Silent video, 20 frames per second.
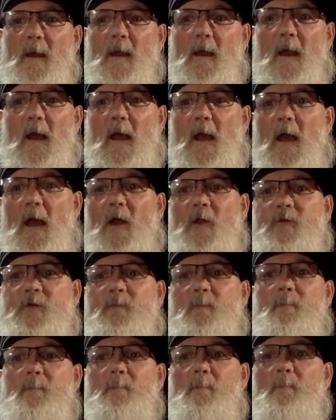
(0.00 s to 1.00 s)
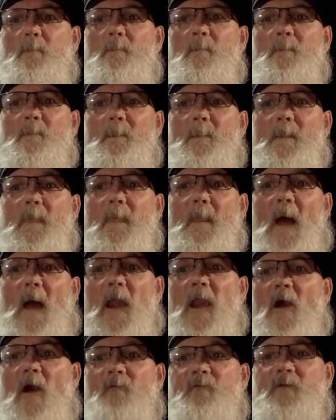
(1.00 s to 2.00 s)
I
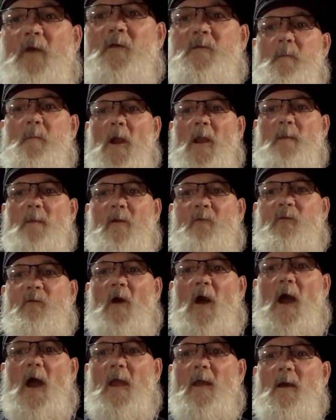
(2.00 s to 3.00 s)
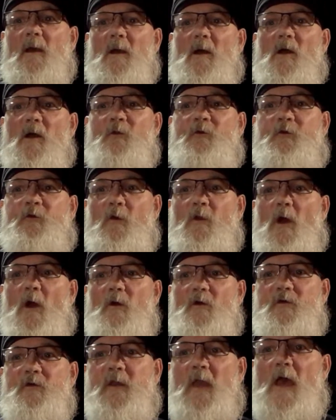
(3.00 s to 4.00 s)
love this. Marty McFly. Trudeau
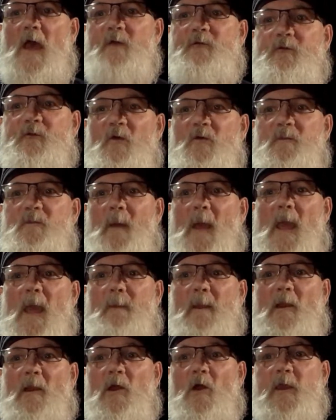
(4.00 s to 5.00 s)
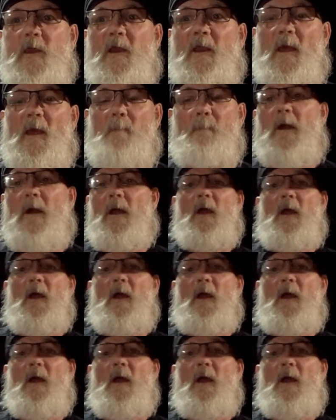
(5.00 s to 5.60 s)
is Castro's baby. Look at him.